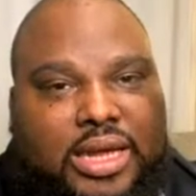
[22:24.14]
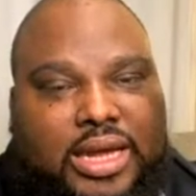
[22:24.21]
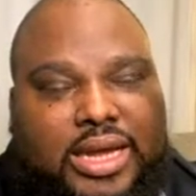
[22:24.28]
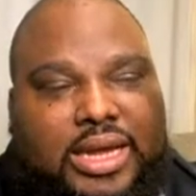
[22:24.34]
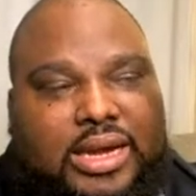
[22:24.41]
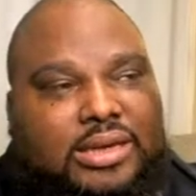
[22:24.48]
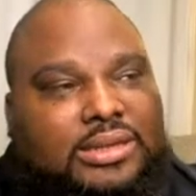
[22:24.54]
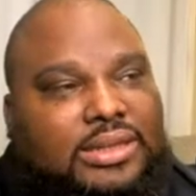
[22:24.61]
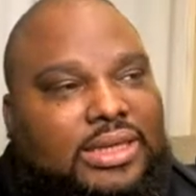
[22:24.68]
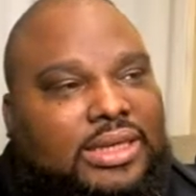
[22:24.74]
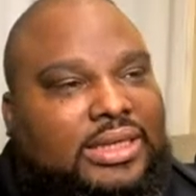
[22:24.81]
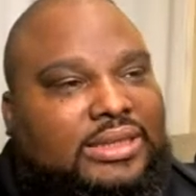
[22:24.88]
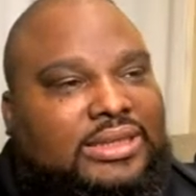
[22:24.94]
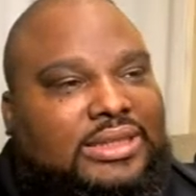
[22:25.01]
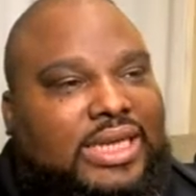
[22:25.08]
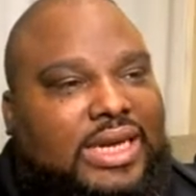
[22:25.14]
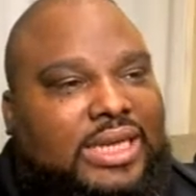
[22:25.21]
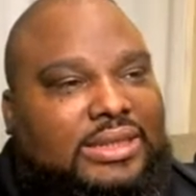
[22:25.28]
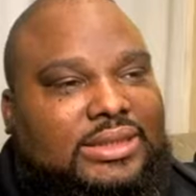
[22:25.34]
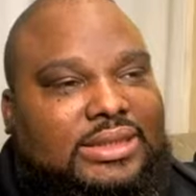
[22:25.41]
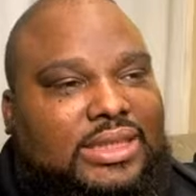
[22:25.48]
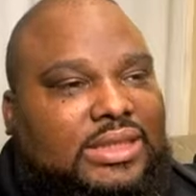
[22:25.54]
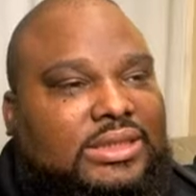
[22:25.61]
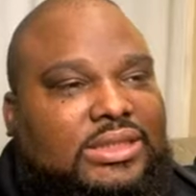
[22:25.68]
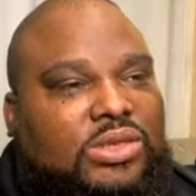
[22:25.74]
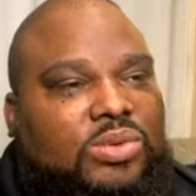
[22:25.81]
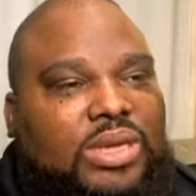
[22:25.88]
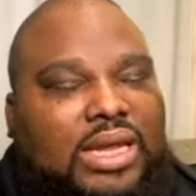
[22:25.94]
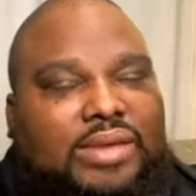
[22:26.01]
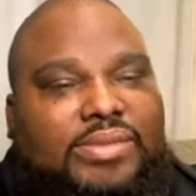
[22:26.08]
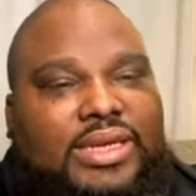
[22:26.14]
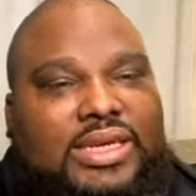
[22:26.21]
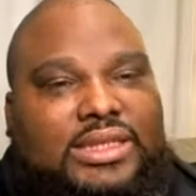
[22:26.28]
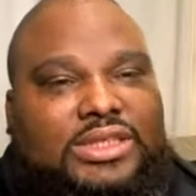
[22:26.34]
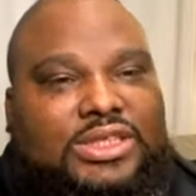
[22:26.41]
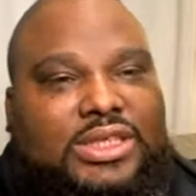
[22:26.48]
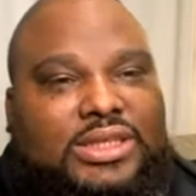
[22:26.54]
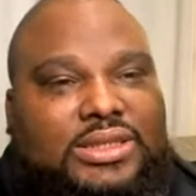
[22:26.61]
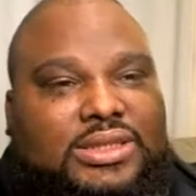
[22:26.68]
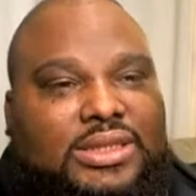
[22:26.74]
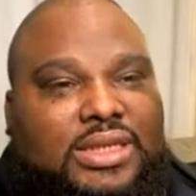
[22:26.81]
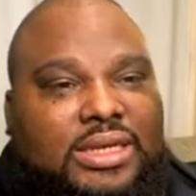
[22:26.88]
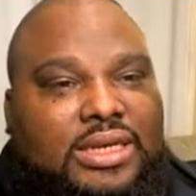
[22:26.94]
And it said 11 inches